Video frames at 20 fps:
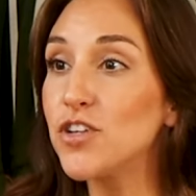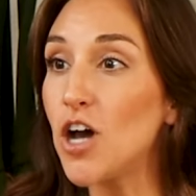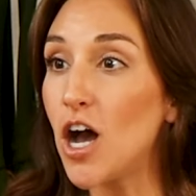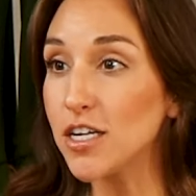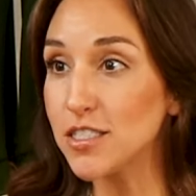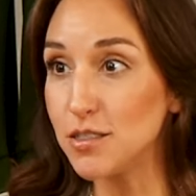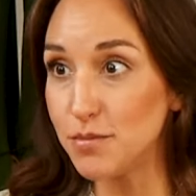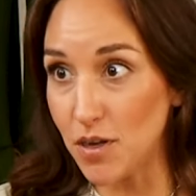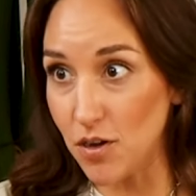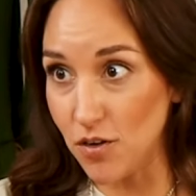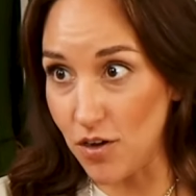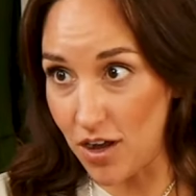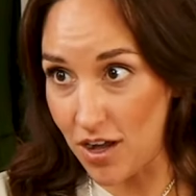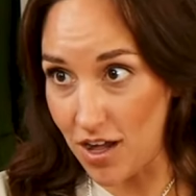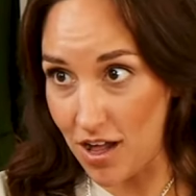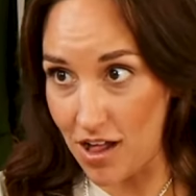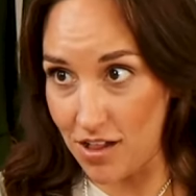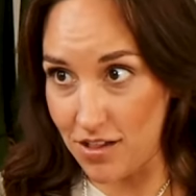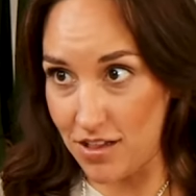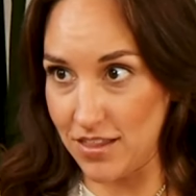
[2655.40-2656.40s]
We've talked
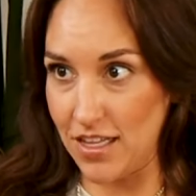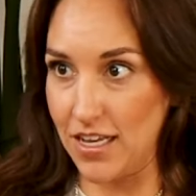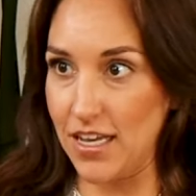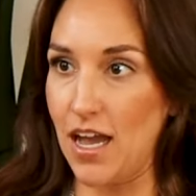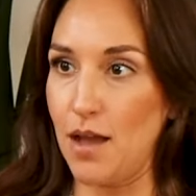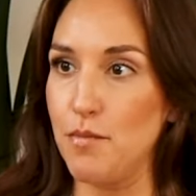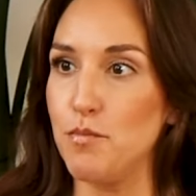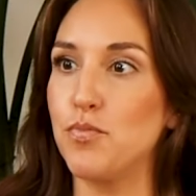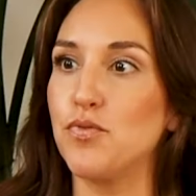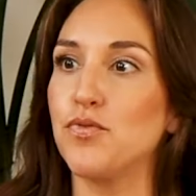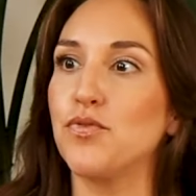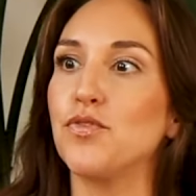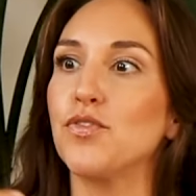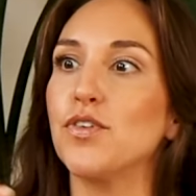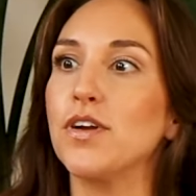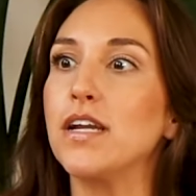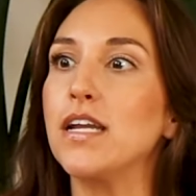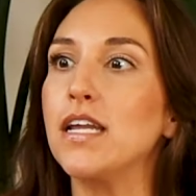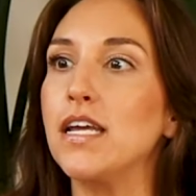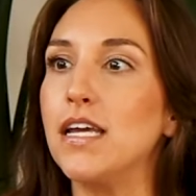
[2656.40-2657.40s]
about, like, I'm
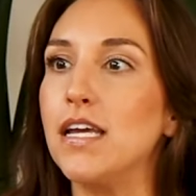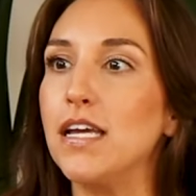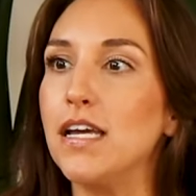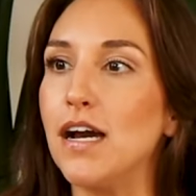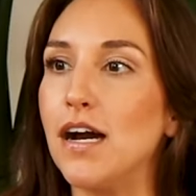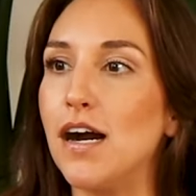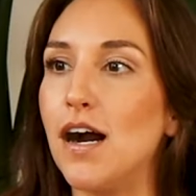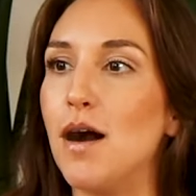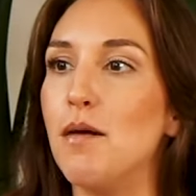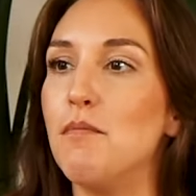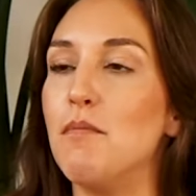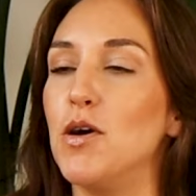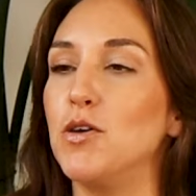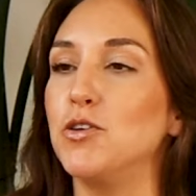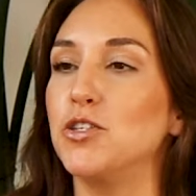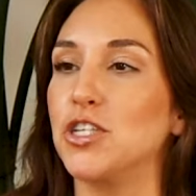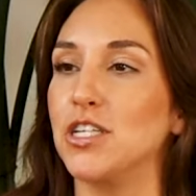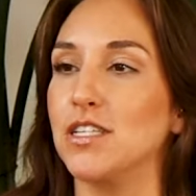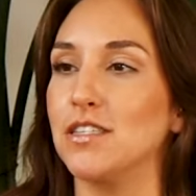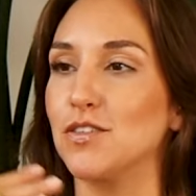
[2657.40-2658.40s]
pretty
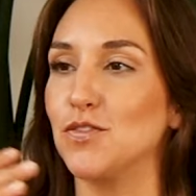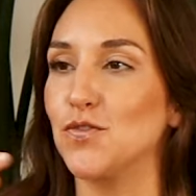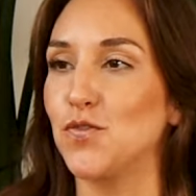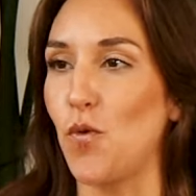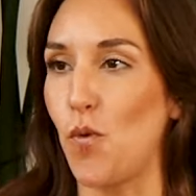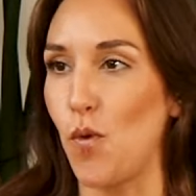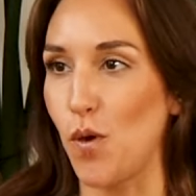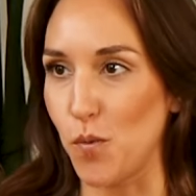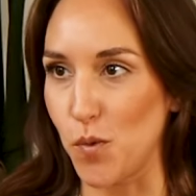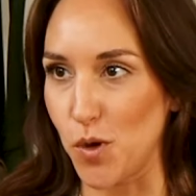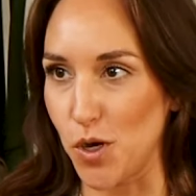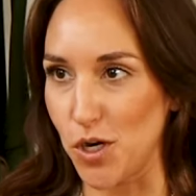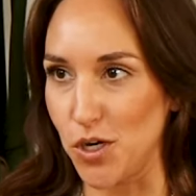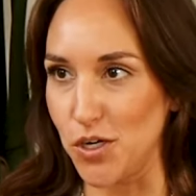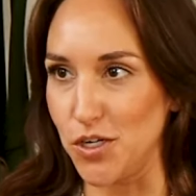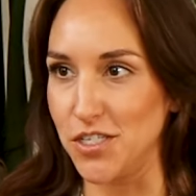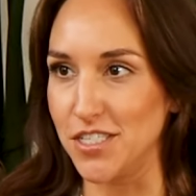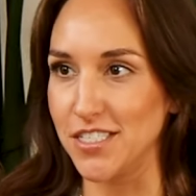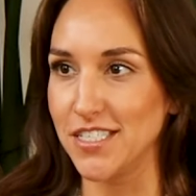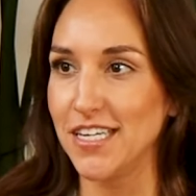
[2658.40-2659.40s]
emotions
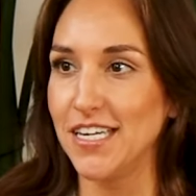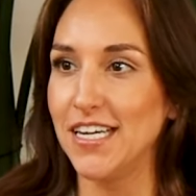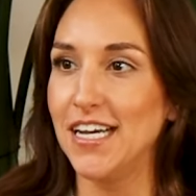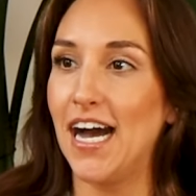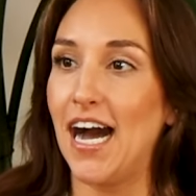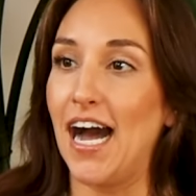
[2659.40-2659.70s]
forward.